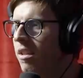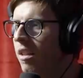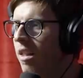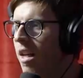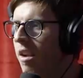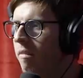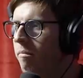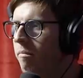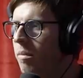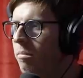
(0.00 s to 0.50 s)
a
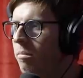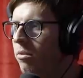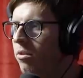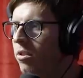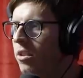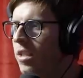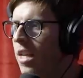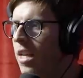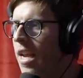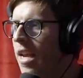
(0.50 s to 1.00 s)
lot of people
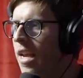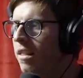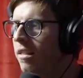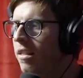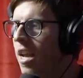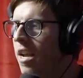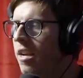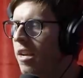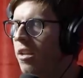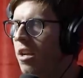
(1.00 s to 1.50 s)
just
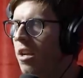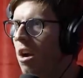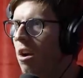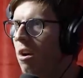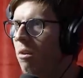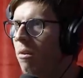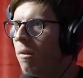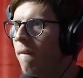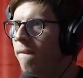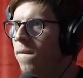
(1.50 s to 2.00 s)
can't let
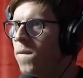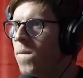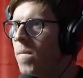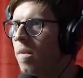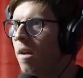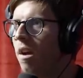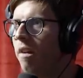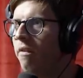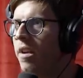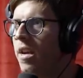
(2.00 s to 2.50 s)
go
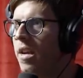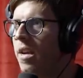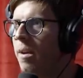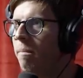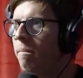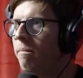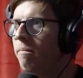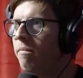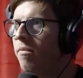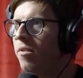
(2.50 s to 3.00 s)
of
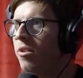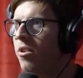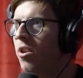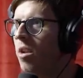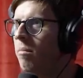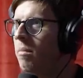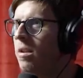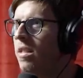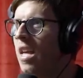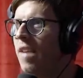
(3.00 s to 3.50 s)
him. You
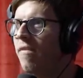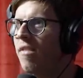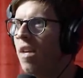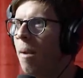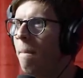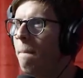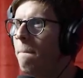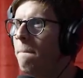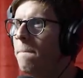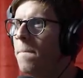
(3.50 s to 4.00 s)
know what I mean? They have
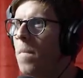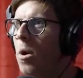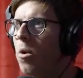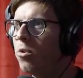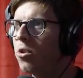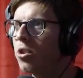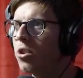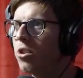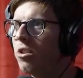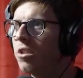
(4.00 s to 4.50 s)
that
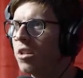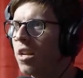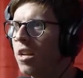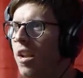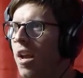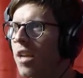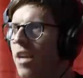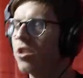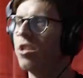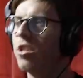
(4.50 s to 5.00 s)
emotional
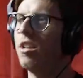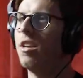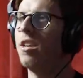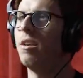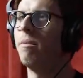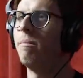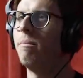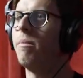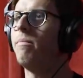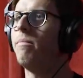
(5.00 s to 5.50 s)
connection to
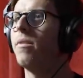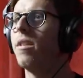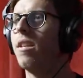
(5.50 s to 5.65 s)
him.